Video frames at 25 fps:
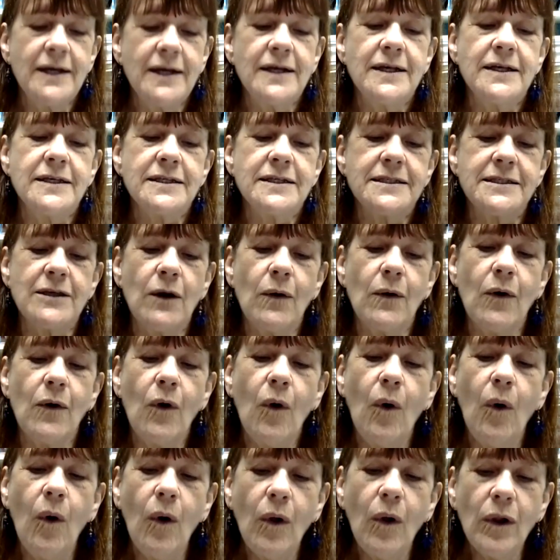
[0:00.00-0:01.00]
So
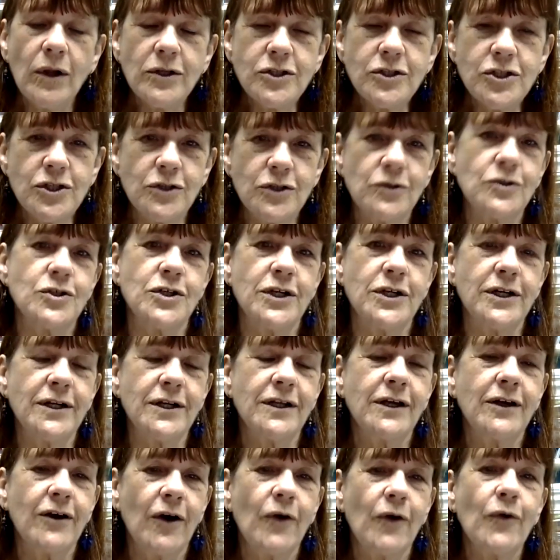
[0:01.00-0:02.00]
all
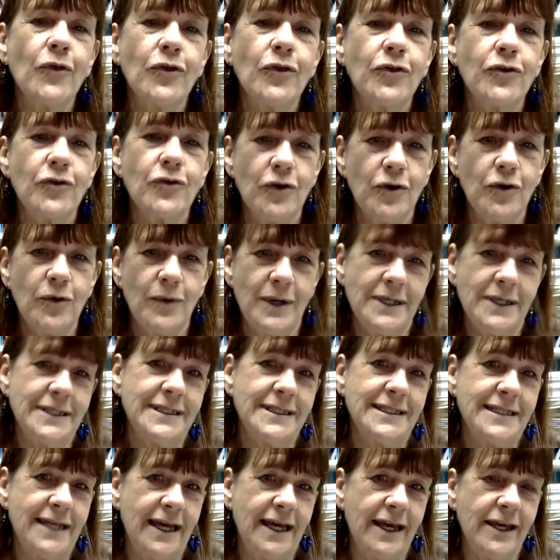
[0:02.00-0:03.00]
children go through a
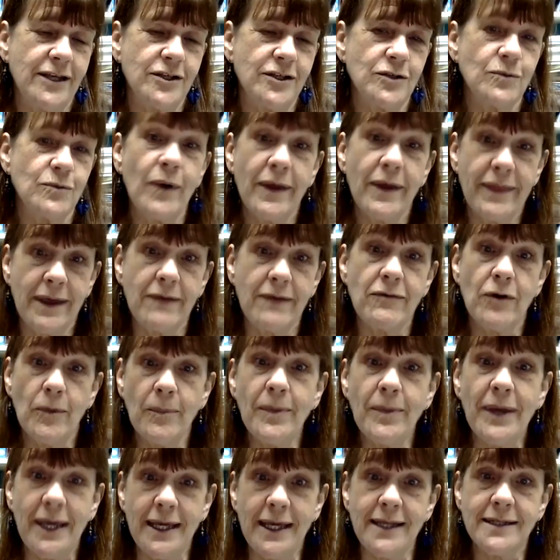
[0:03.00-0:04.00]
stage where they
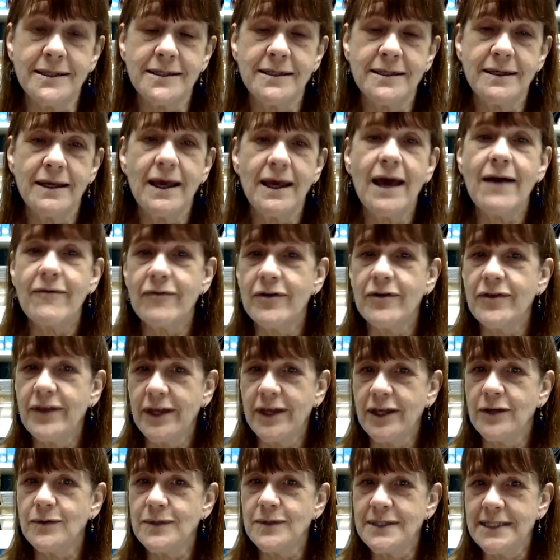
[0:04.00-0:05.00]
repeat
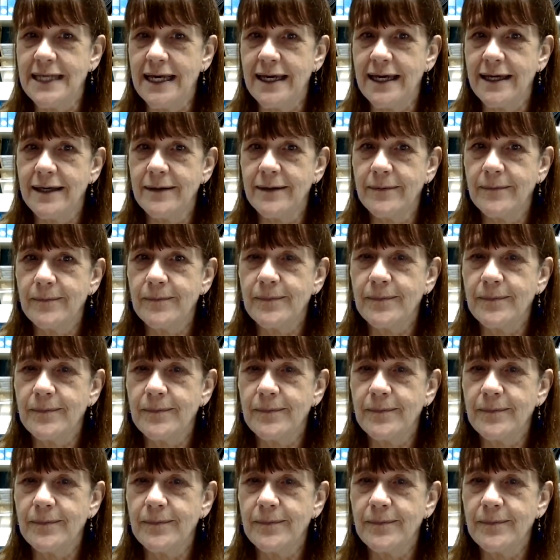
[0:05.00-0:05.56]
everything you say.